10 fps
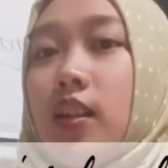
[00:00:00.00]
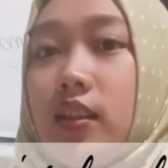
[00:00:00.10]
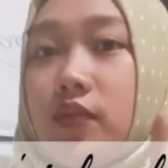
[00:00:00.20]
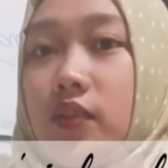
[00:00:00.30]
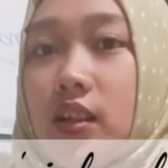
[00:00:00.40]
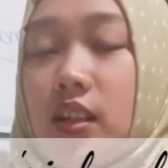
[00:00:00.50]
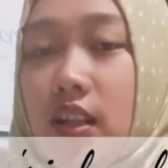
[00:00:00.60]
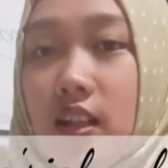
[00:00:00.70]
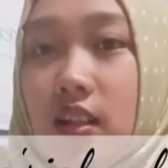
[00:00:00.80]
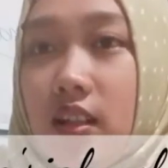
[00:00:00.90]
The first
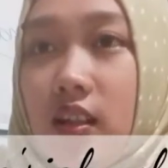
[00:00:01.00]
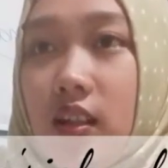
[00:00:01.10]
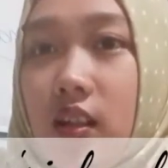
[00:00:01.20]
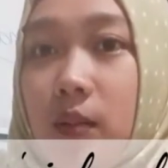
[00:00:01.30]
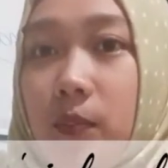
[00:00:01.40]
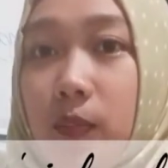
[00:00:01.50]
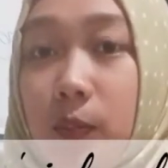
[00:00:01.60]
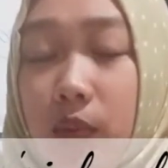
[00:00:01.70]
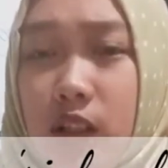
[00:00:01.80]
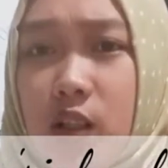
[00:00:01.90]
is
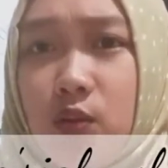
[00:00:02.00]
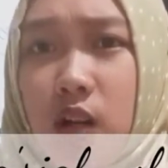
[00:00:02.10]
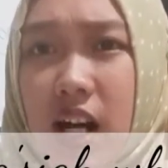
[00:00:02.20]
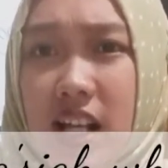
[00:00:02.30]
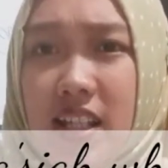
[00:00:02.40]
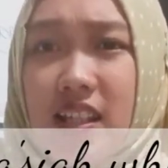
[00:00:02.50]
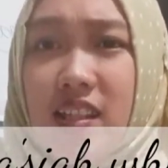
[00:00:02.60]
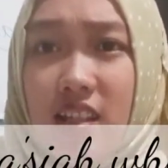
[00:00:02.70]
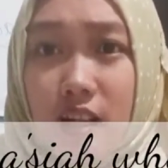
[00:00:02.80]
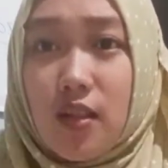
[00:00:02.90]
people who are
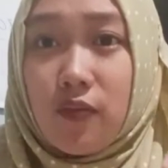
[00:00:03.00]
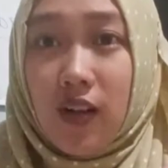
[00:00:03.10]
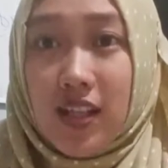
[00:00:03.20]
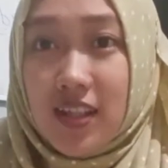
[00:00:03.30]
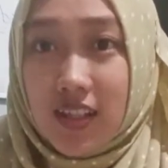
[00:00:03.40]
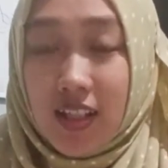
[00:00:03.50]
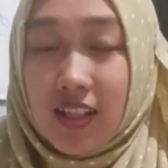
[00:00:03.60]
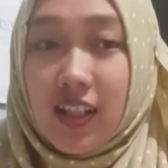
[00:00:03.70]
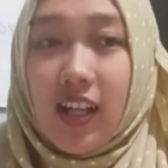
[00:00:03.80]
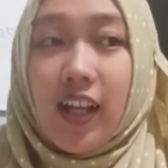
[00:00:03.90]
just
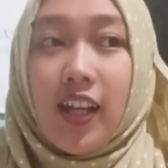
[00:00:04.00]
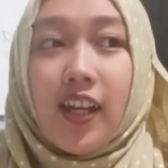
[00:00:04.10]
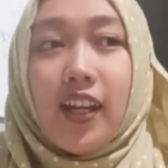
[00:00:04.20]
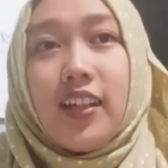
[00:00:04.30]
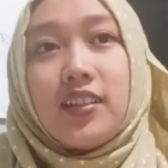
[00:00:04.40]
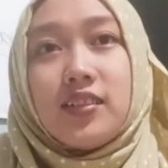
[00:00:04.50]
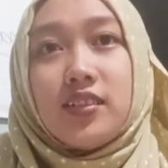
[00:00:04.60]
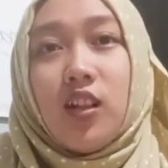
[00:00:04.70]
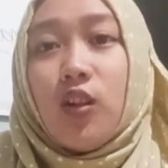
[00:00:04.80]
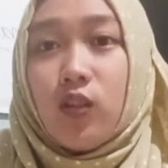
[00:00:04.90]
fasting
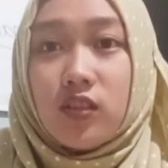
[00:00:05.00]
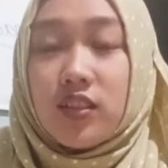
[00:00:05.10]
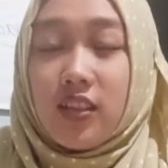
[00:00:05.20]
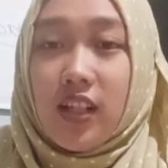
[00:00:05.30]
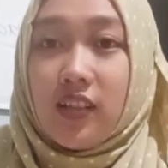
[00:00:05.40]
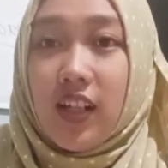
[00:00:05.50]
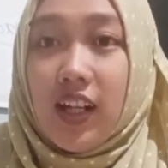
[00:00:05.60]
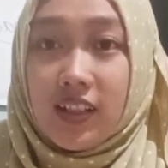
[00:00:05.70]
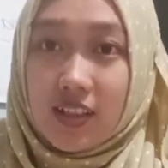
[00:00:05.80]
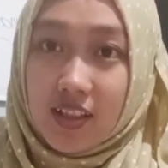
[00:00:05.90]
and hold their
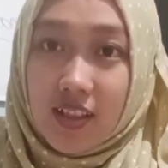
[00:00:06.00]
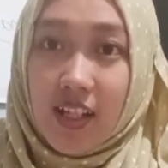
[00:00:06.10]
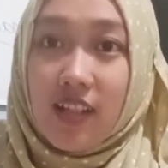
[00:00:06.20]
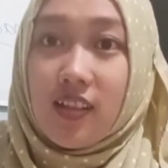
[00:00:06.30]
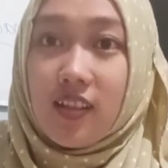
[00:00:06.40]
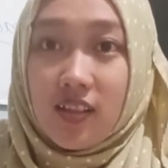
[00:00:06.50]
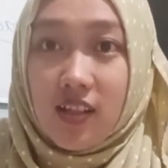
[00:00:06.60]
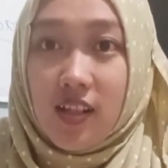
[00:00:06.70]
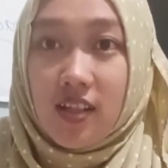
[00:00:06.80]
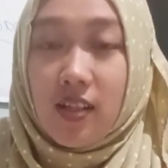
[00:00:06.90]
hunger and
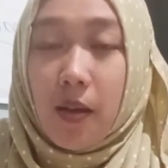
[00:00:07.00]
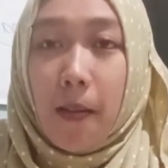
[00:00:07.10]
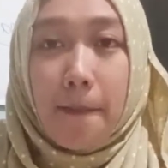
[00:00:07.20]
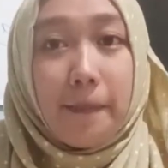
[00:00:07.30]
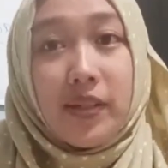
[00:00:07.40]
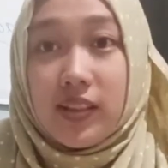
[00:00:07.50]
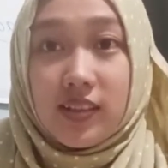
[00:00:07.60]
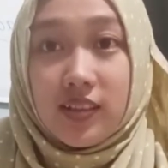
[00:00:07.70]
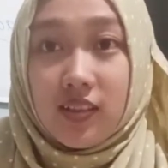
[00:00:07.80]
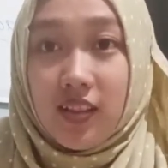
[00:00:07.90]
thirst, but
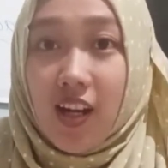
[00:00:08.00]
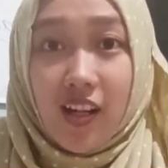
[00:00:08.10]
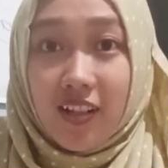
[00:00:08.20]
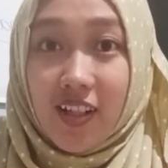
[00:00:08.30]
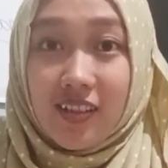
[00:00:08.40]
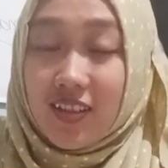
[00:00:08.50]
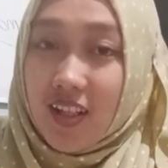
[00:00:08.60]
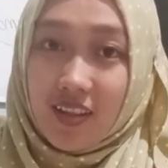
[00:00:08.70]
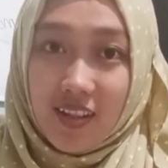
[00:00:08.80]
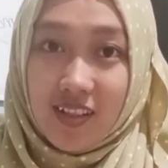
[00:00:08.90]
they are get
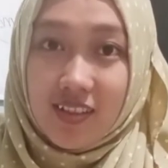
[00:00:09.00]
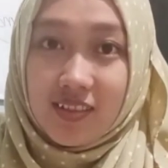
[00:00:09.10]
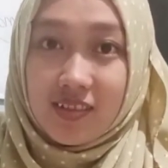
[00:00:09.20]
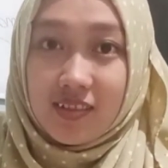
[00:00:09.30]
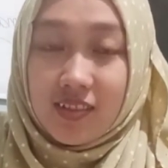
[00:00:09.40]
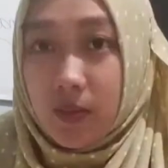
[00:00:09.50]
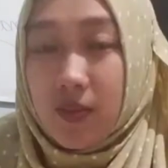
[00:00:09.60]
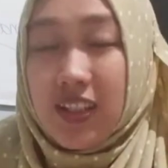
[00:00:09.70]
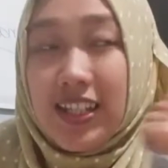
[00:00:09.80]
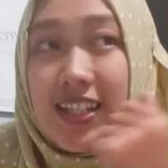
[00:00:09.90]
nothing.
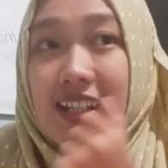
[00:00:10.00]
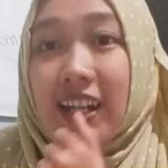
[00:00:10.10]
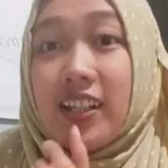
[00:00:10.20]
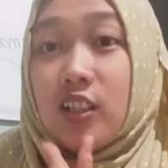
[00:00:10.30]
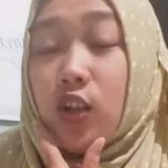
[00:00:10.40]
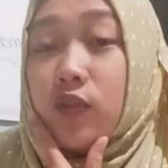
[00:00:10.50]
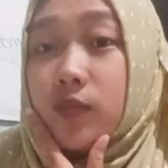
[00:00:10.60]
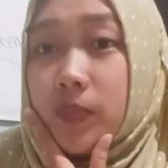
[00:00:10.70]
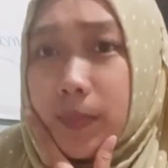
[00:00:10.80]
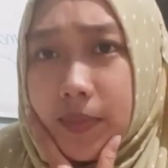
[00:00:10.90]
This kind of
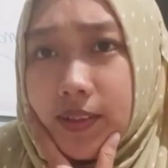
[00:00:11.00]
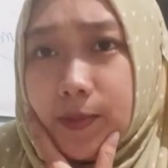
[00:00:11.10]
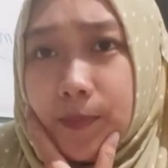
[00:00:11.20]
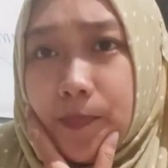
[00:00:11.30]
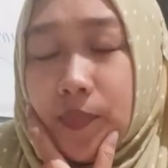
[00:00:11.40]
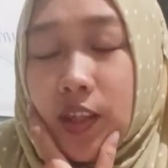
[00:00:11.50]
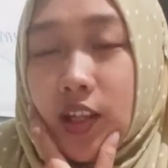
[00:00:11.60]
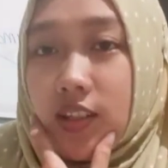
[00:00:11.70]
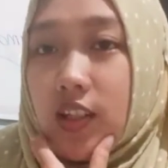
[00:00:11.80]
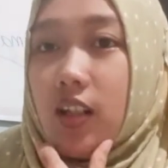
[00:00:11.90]
people,
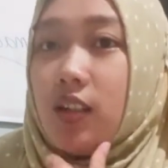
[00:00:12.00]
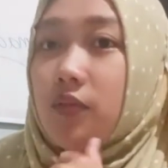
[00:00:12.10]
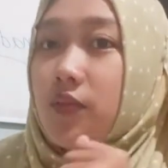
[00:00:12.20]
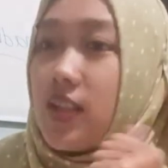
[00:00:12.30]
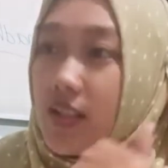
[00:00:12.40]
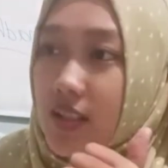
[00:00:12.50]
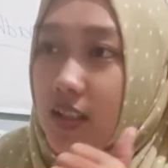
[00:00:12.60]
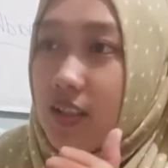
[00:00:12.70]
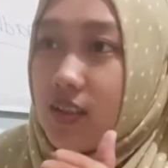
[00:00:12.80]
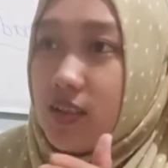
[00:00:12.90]
they are
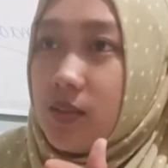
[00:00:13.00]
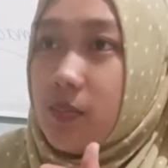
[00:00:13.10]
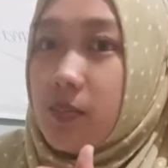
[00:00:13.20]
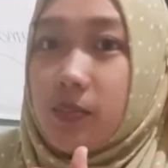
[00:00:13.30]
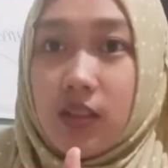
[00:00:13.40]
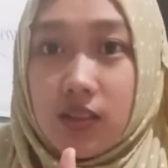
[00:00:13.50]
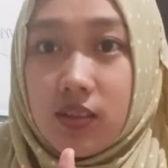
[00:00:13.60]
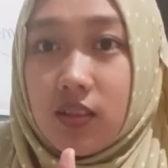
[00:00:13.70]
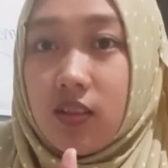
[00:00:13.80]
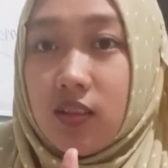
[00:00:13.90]
fasting,
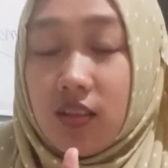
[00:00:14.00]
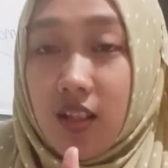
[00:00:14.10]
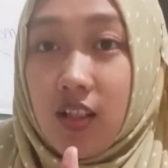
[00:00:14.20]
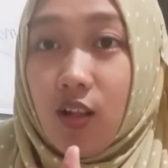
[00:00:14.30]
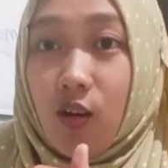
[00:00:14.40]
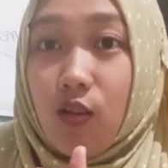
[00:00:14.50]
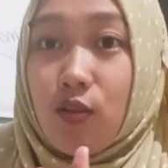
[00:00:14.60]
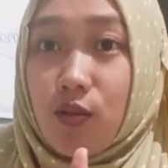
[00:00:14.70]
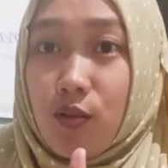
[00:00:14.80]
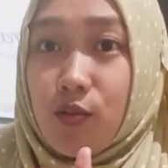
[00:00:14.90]
but they
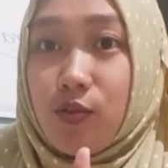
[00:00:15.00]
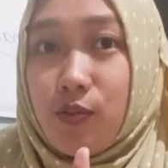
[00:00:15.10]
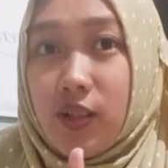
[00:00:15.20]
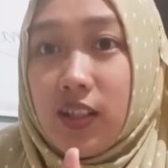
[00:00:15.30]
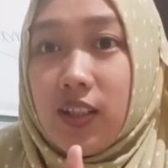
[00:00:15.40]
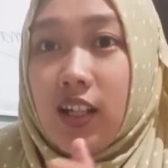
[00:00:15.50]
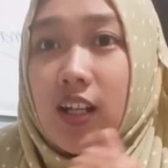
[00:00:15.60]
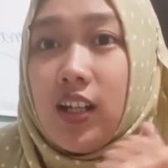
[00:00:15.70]
also doing